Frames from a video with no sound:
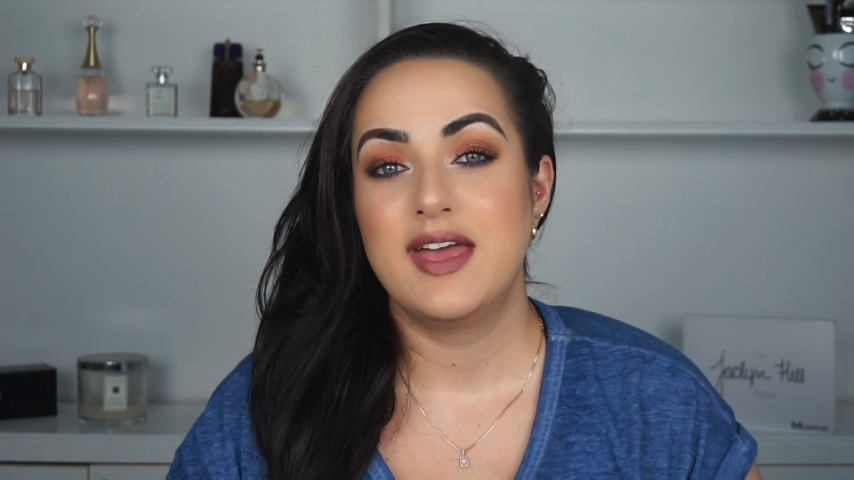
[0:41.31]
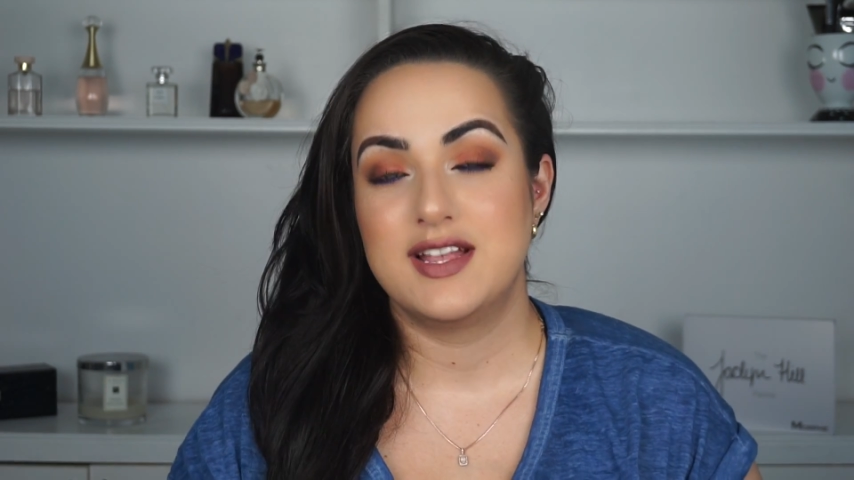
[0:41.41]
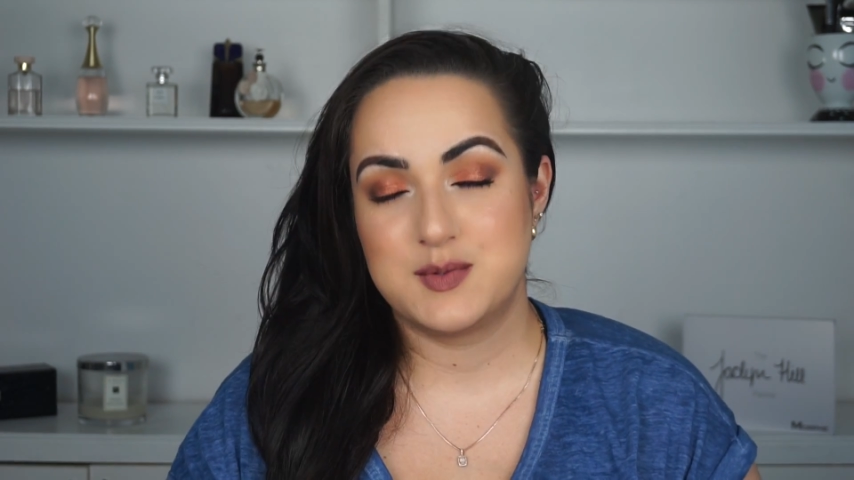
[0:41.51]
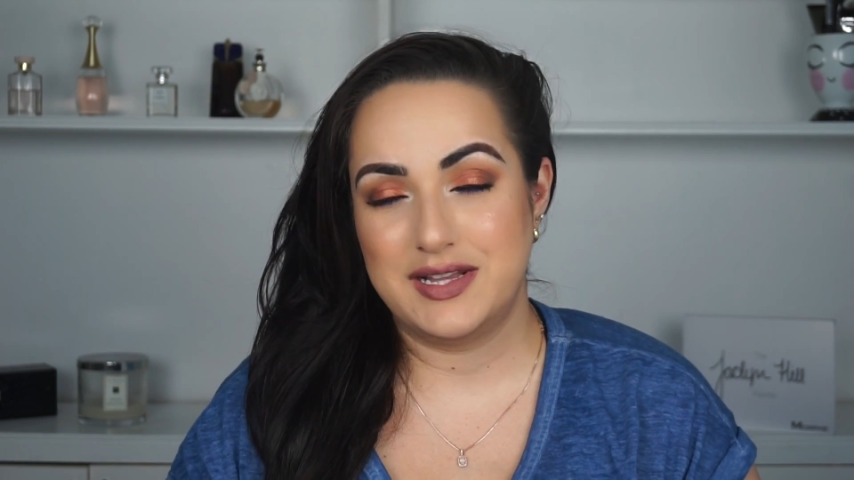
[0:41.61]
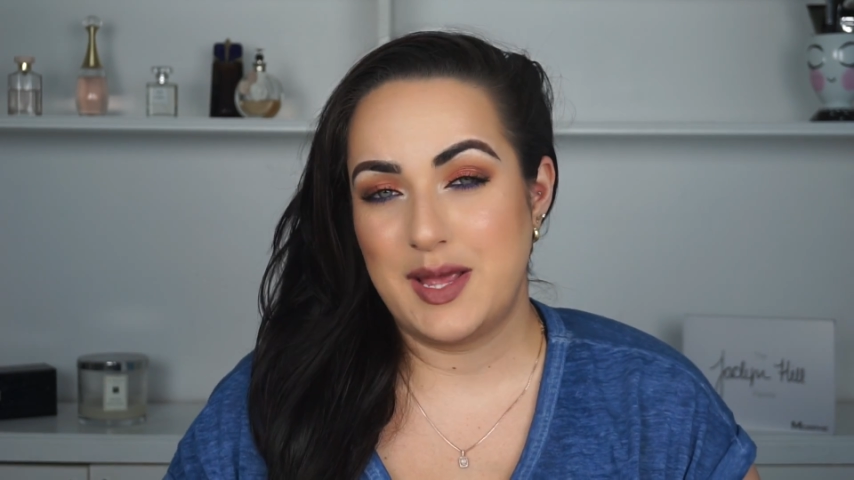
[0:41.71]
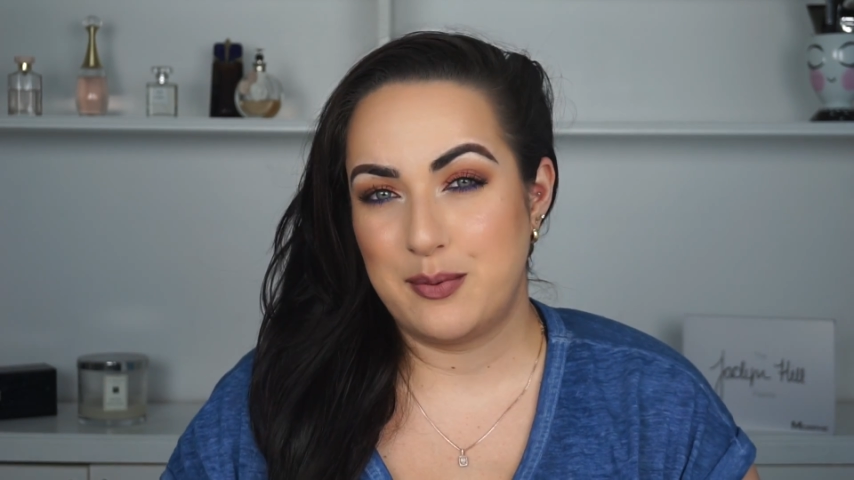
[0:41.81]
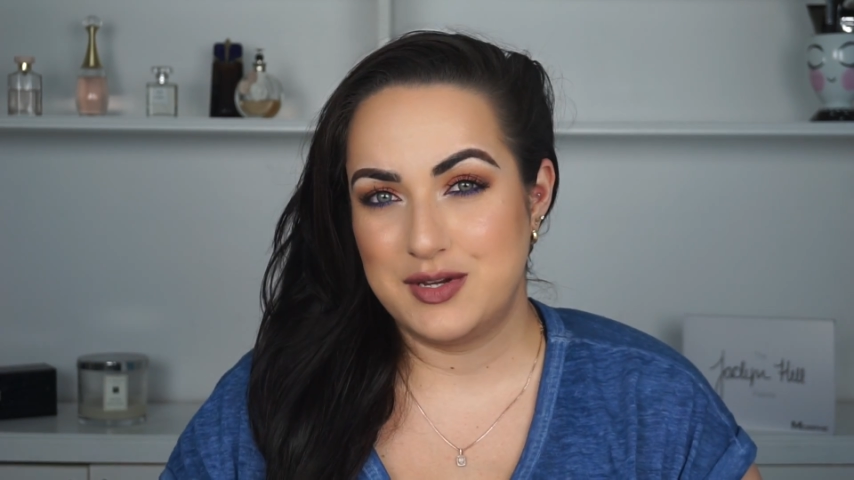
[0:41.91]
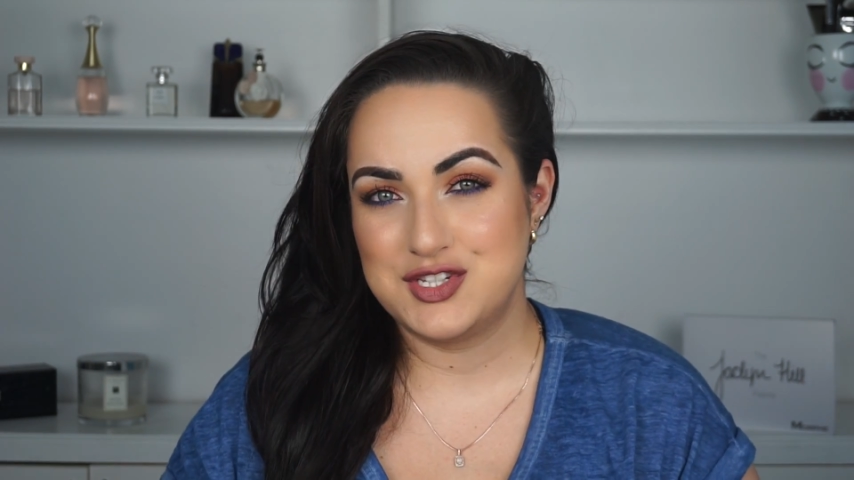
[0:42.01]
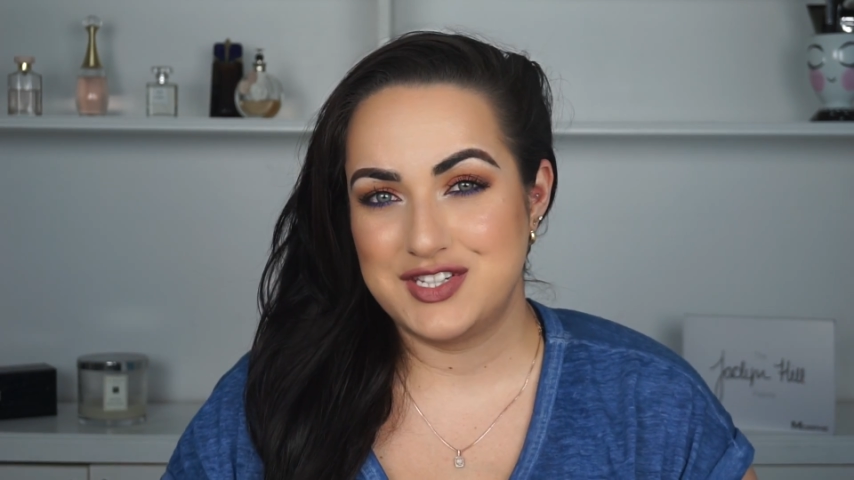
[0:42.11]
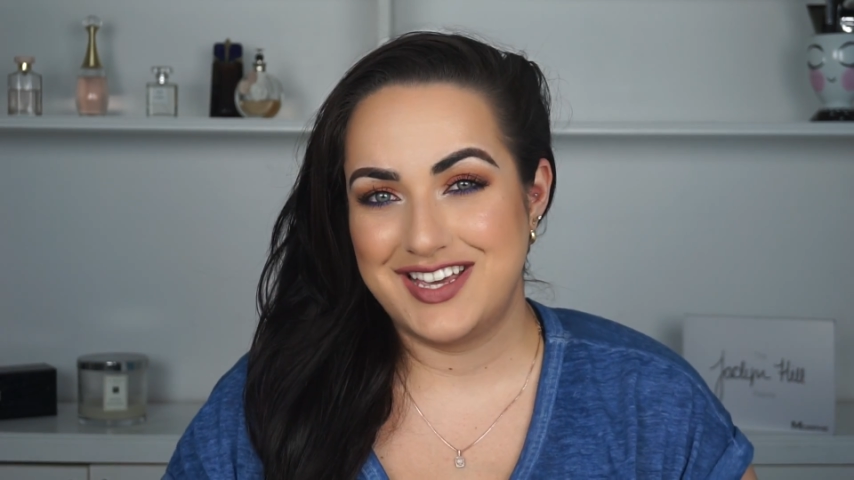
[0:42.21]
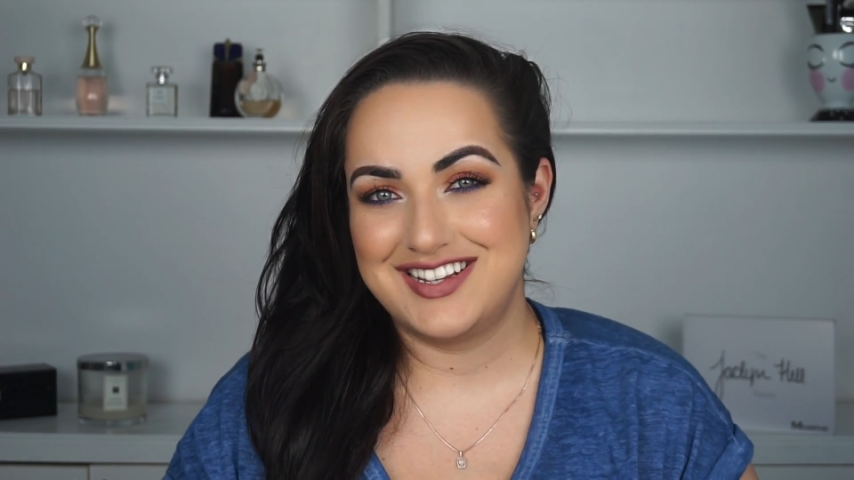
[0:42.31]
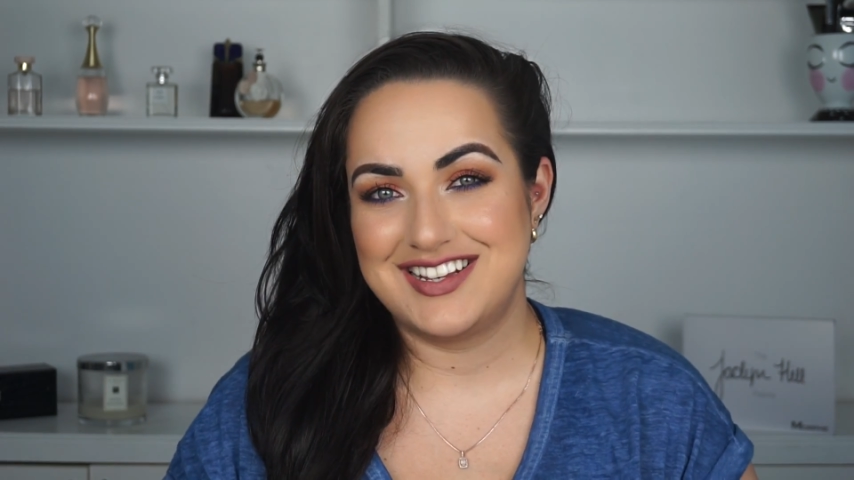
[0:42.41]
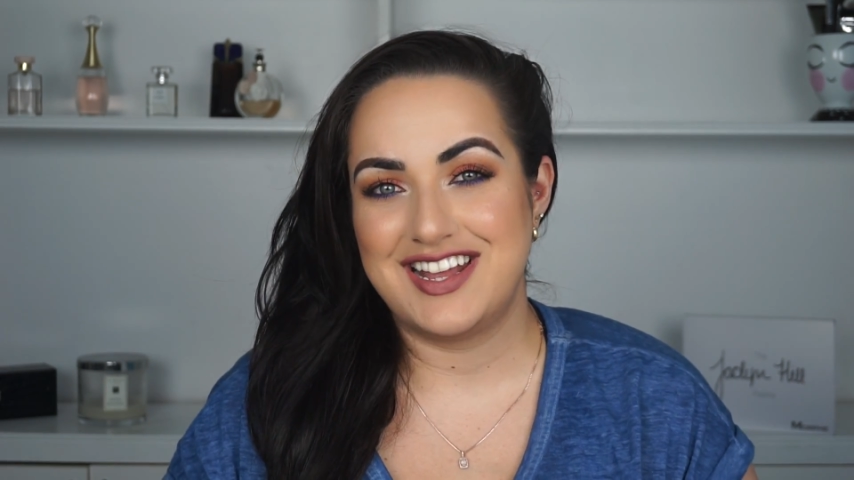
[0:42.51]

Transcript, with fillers: It's really appreciated.